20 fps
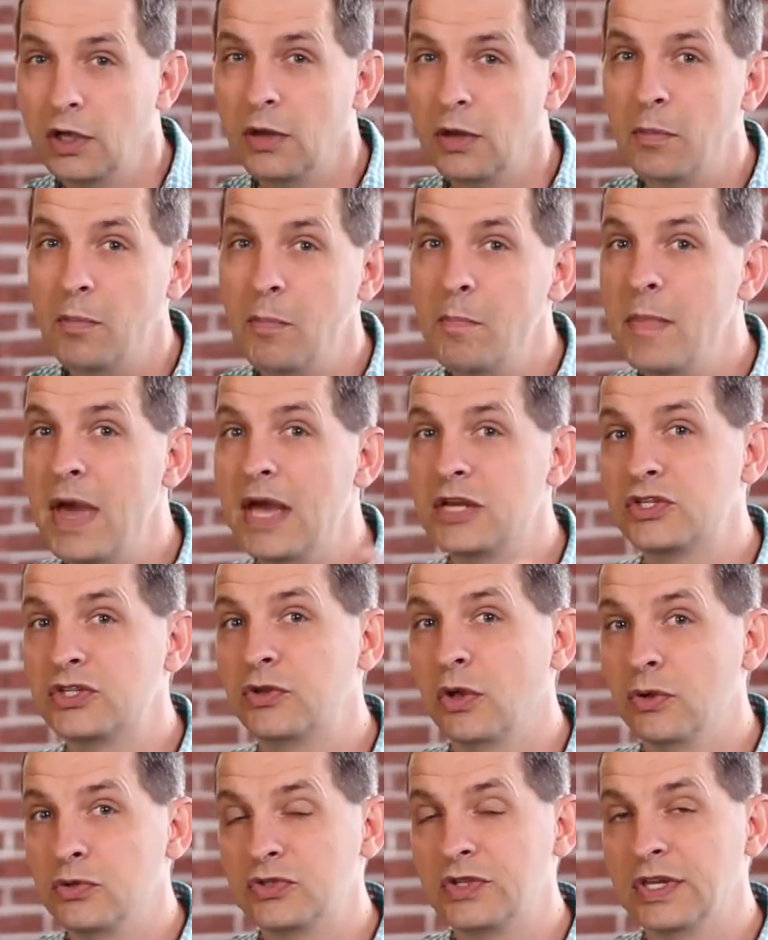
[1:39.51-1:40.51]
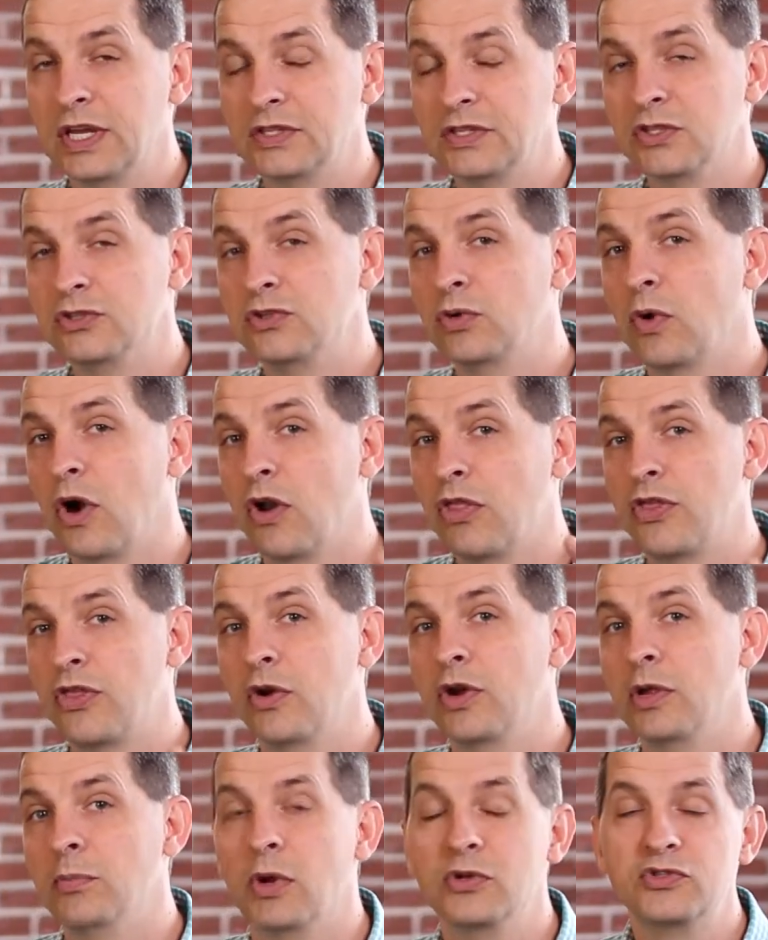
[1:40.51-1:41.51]
mesh those things into our third
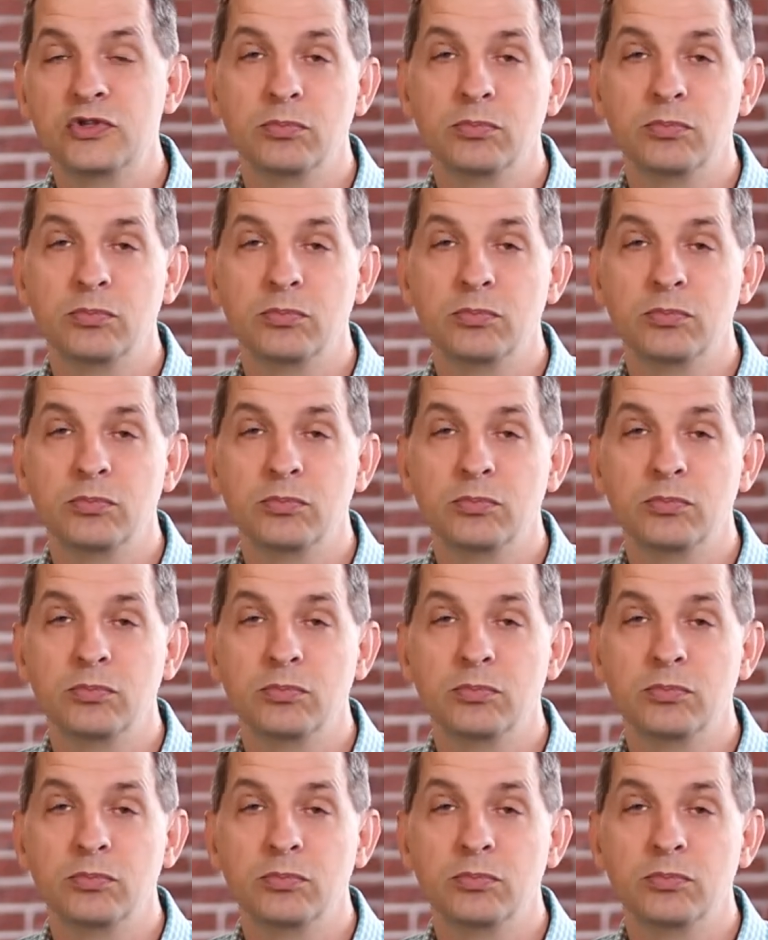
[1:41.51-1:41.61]
and most